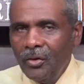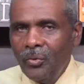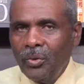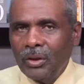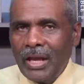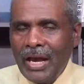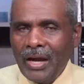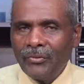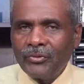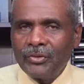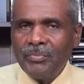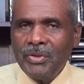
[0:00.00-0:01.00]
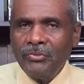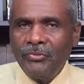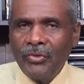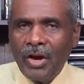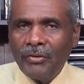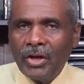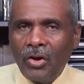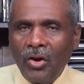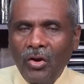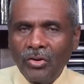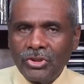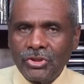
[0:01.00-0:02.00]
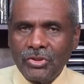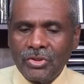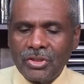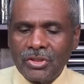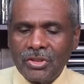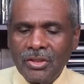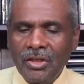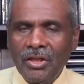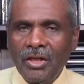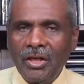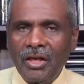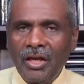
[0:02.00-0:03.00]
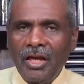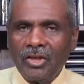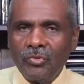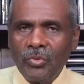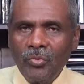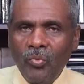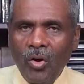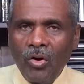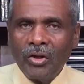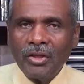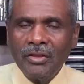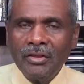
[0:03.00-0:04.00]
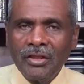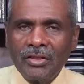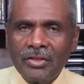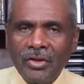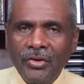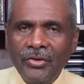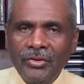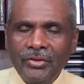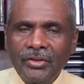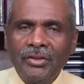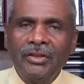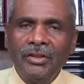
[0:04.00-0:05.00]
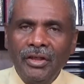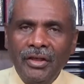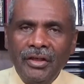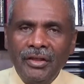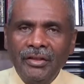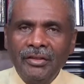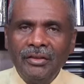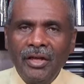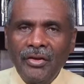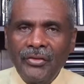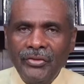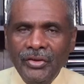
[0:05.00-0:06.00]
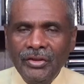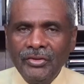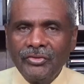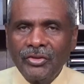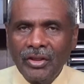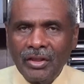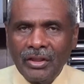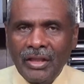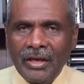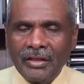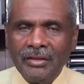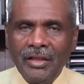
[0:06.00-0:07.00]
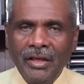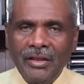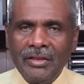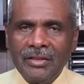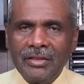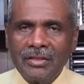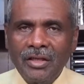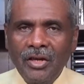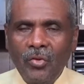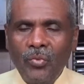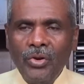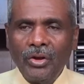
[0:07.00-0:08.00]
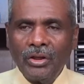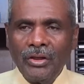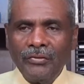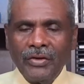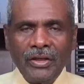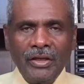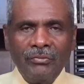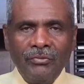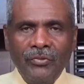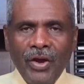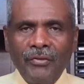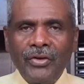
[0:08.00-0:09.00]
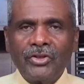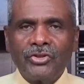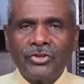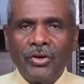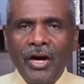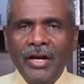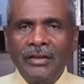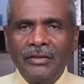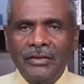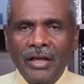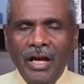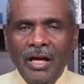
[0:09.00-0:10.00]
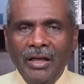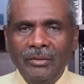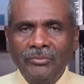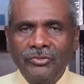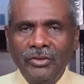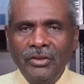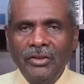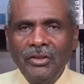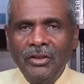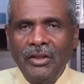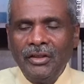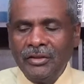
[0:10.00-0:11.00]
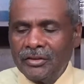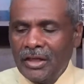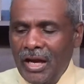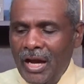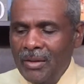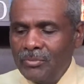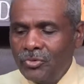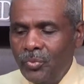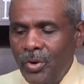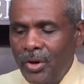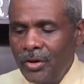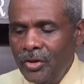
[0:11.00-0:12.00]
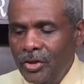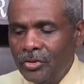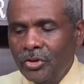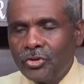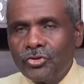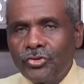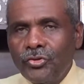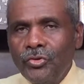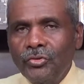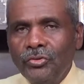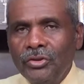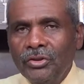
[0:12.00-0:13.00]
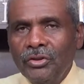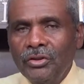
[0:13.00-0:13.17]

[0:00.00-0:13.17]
will have to be very cautious as we walk in this earth in these latter days. We are living in very trying times, in times where the truth